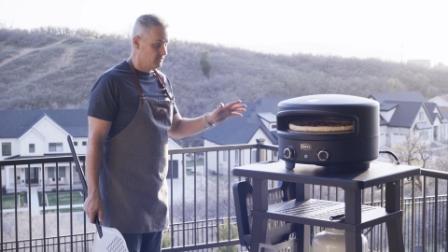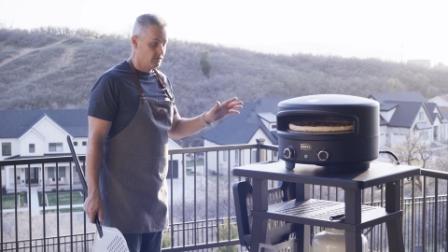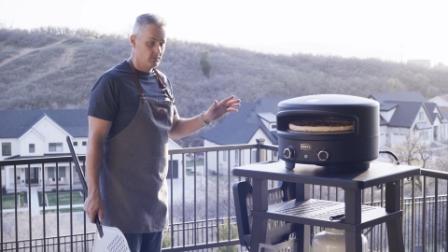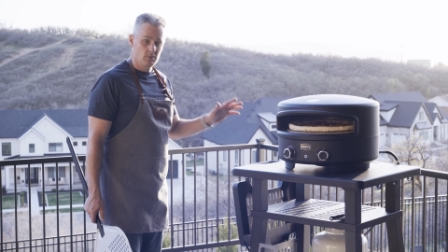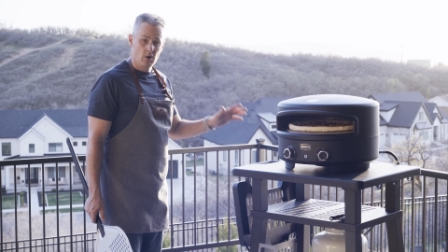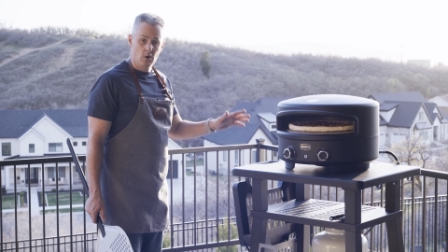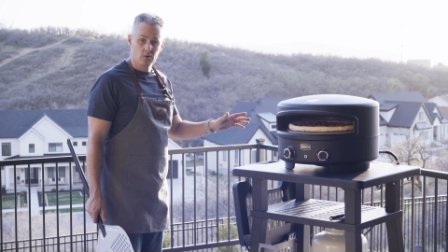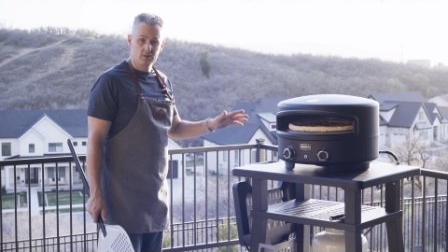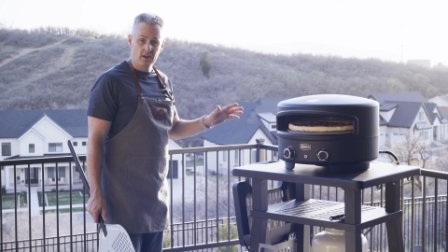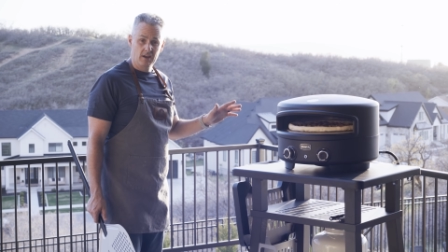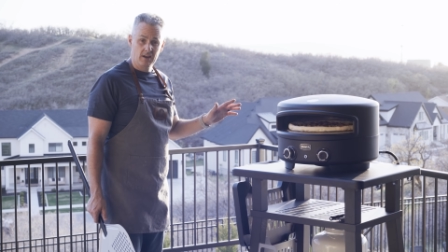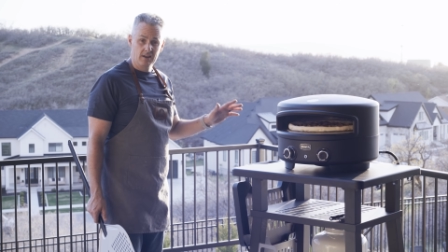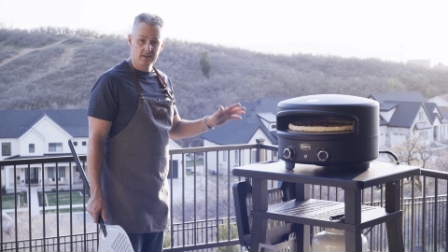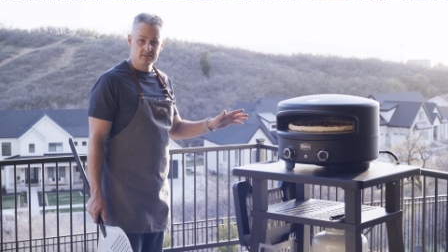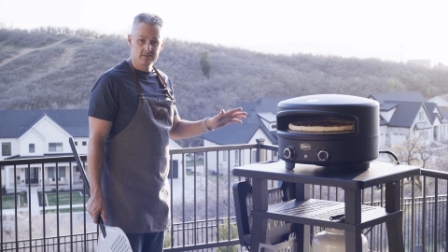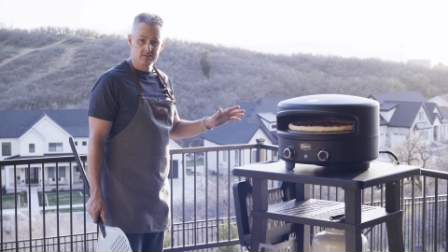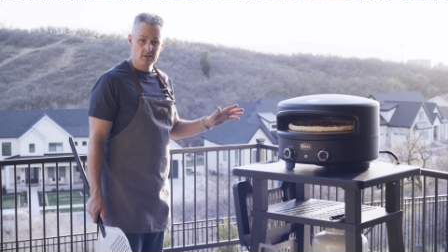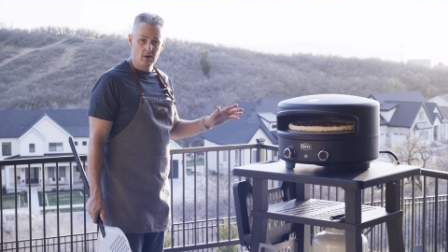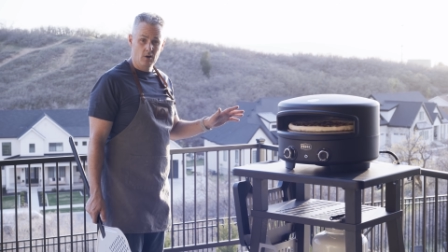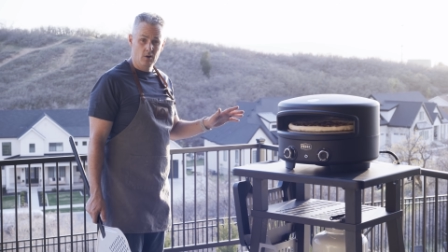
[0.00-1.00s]
of the
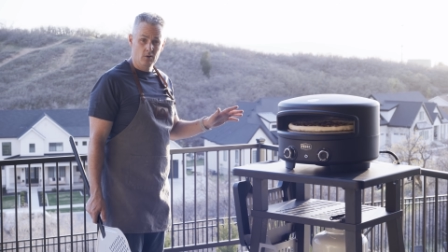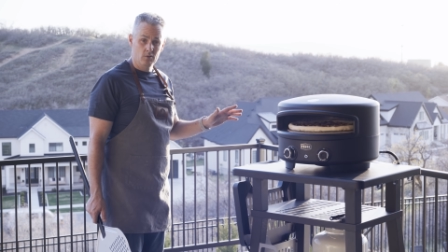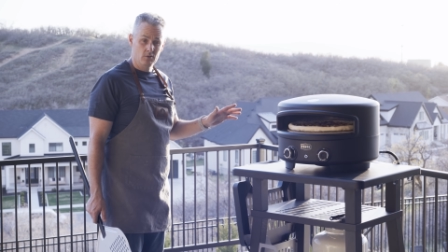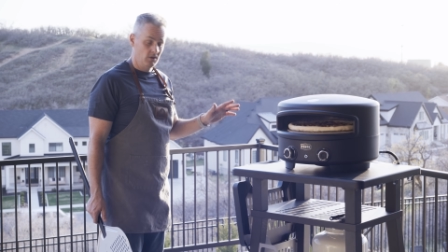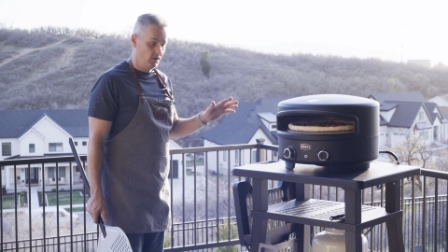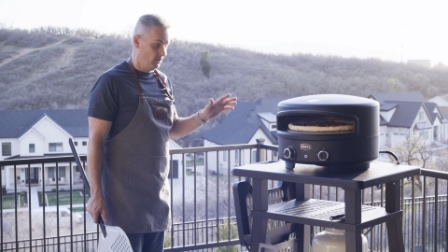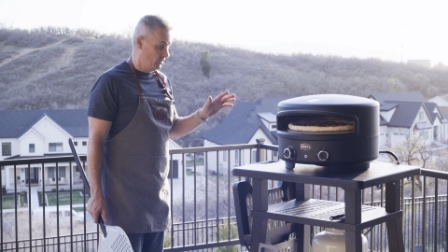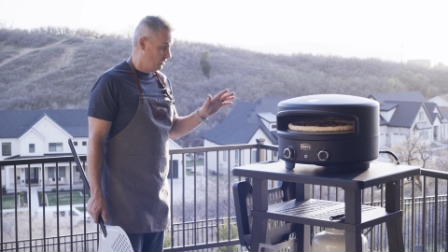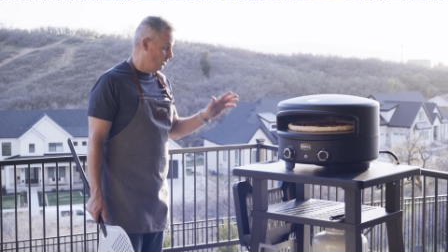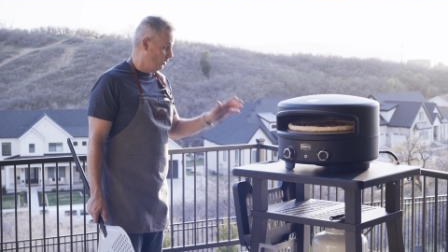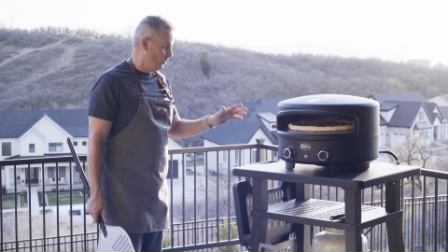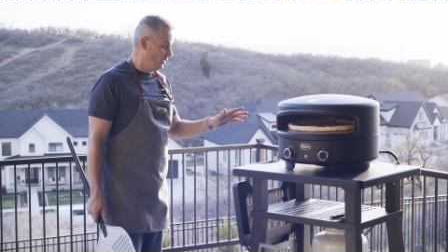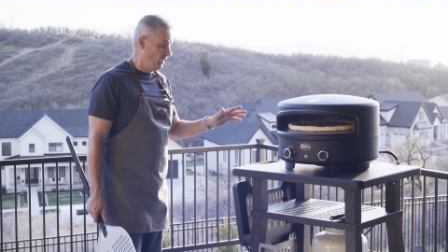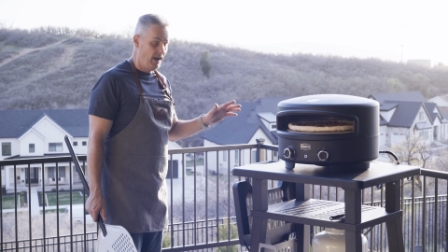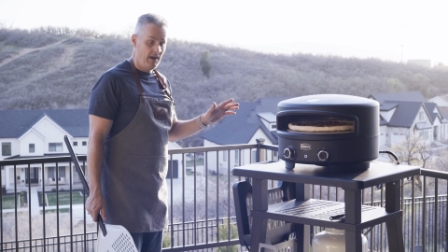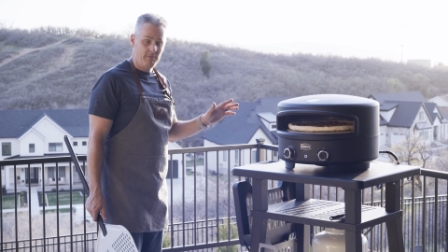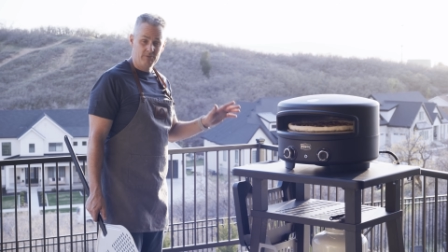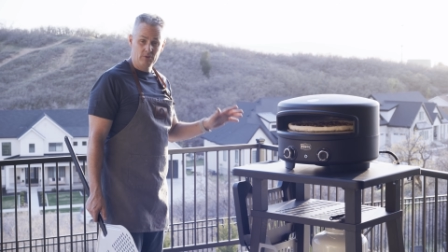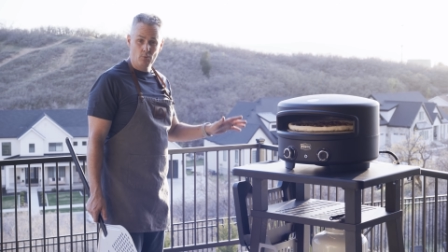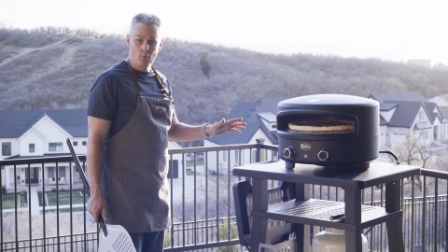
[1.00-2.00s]
rotating stone, you don't
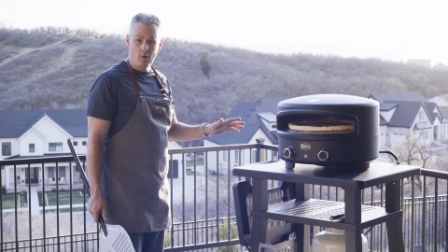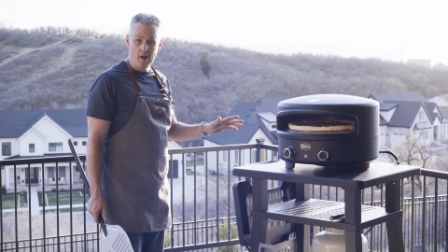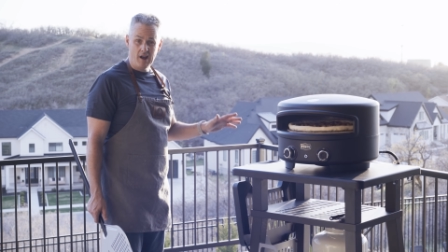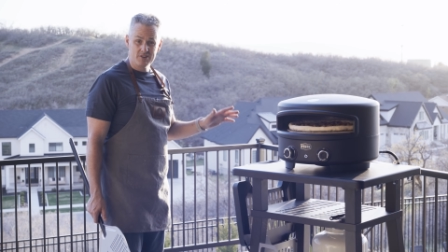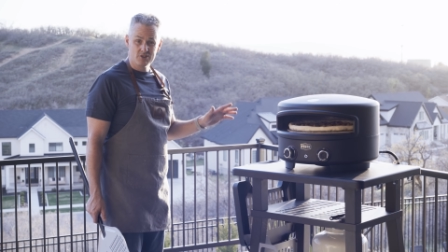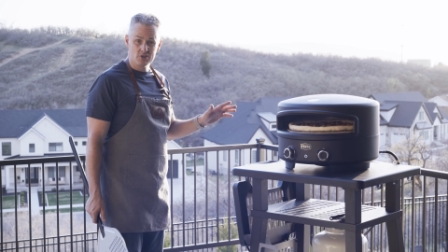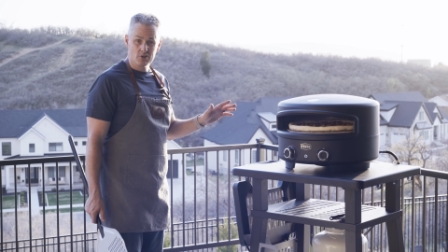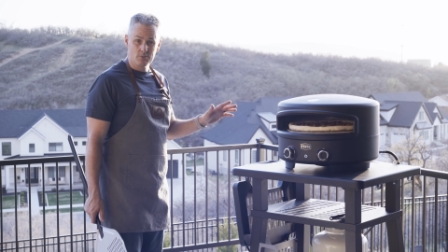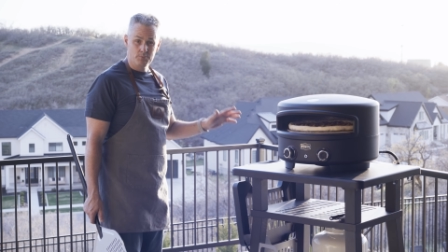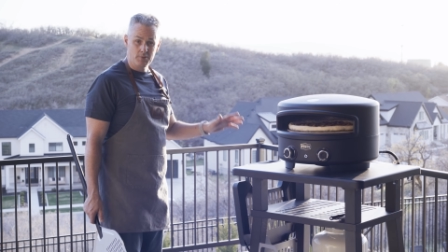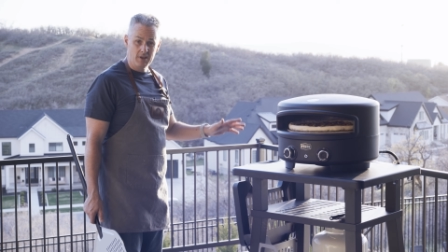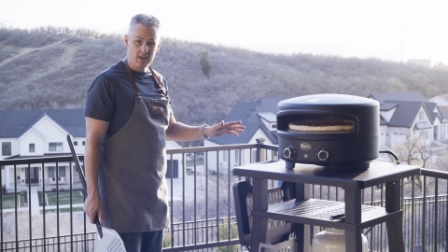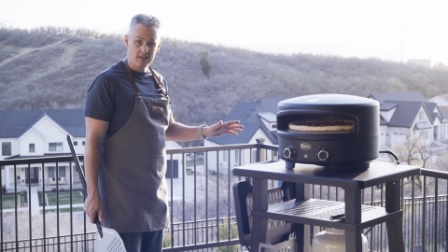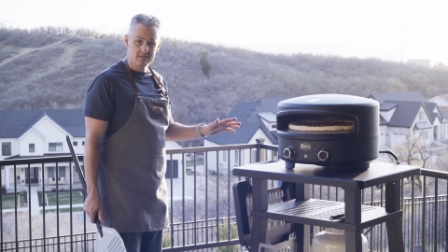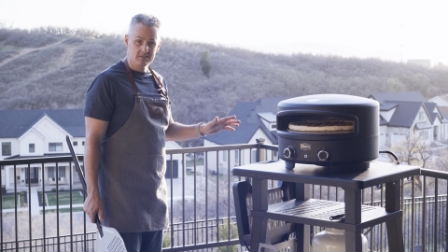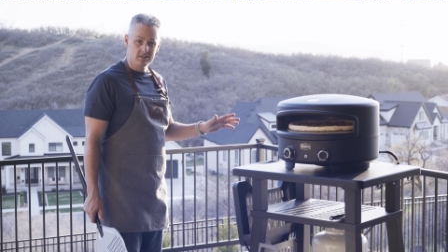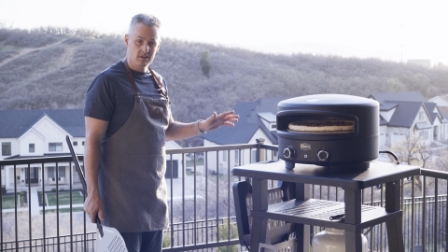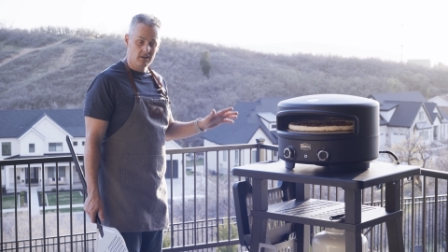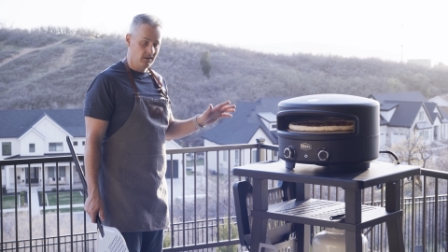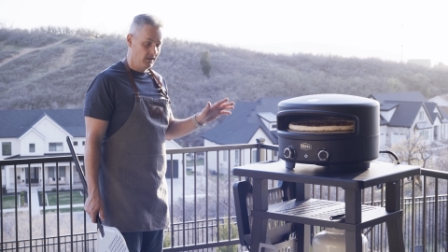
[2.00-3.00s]
have to watch your
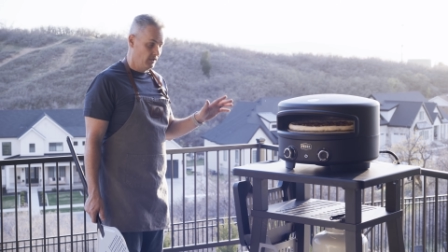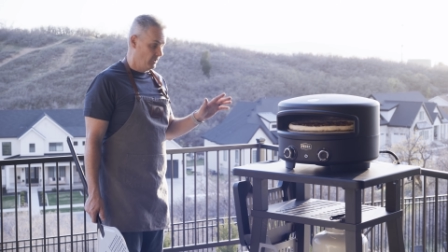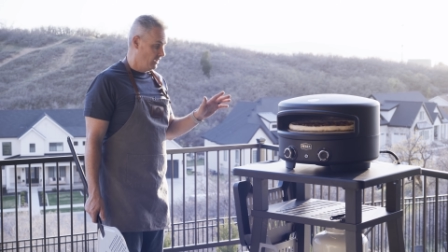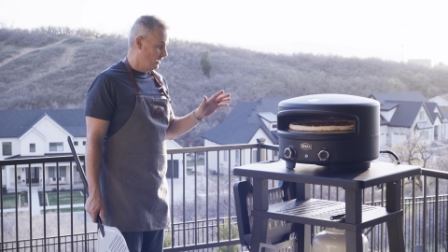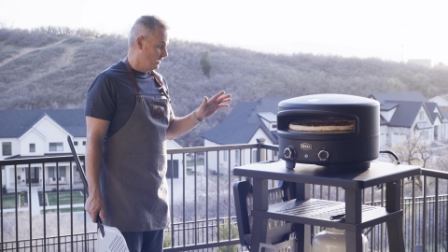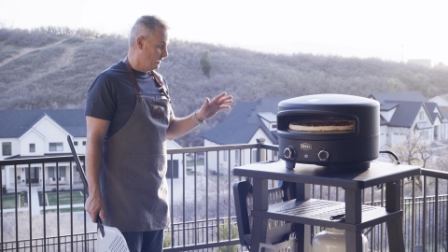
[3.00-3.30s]
pizza